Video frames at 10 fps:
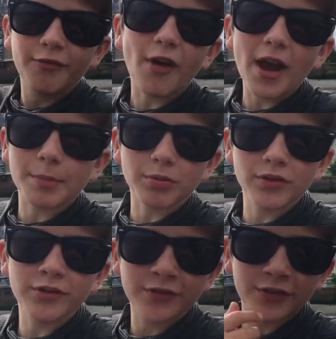
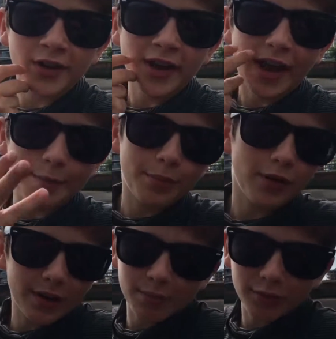fireproof, and
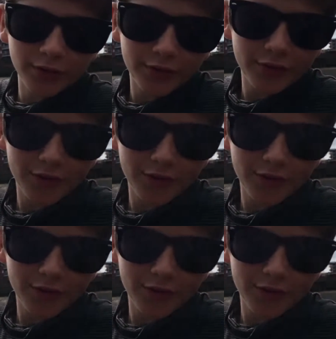bulletproof.